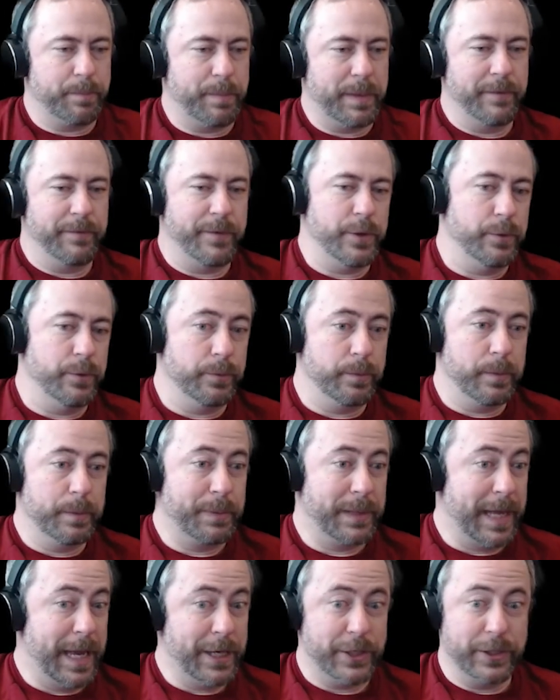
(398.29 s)
But if you
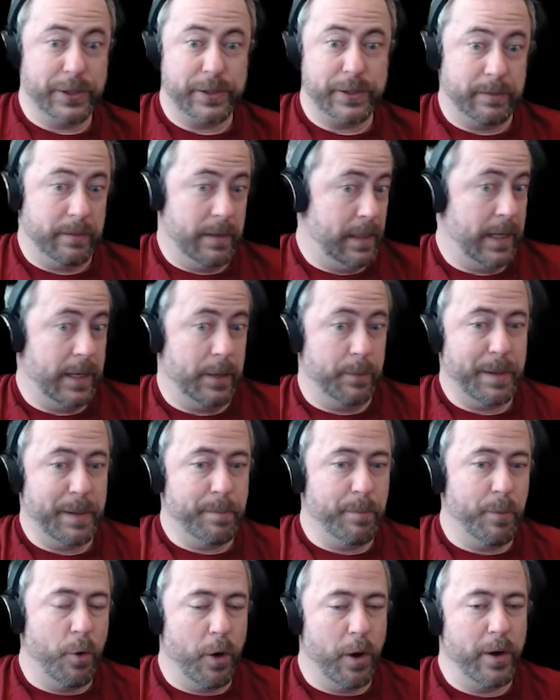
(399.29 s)
pledge just a little
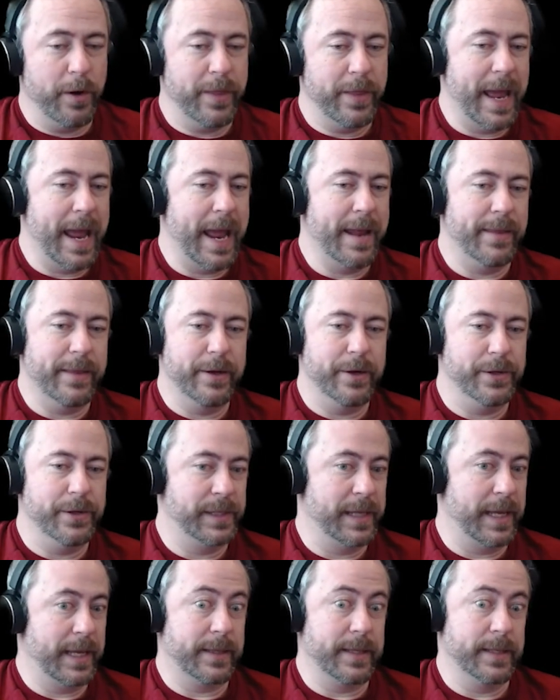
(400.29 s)
bit more, then there's
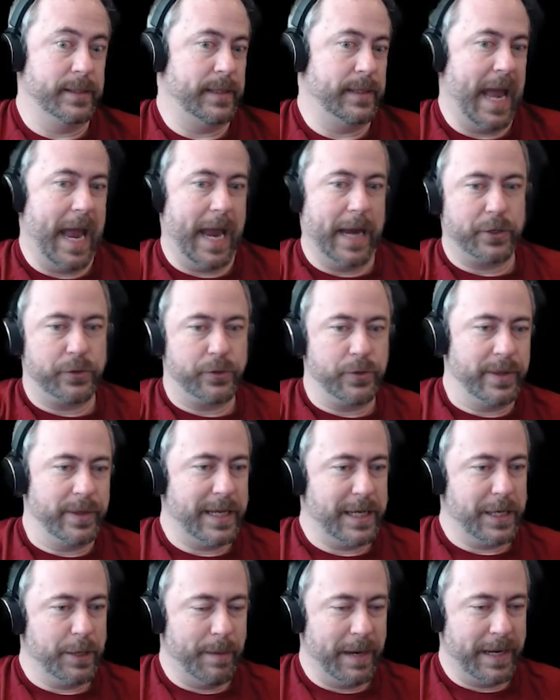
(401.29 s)
like this extra
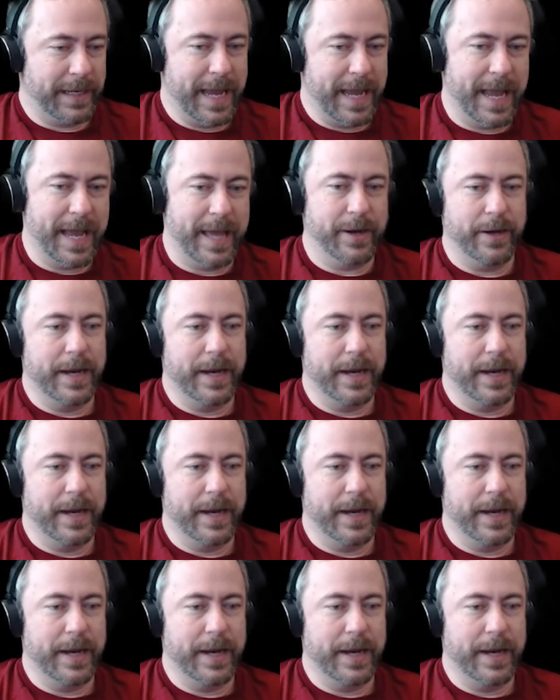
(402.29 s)
thing you might get.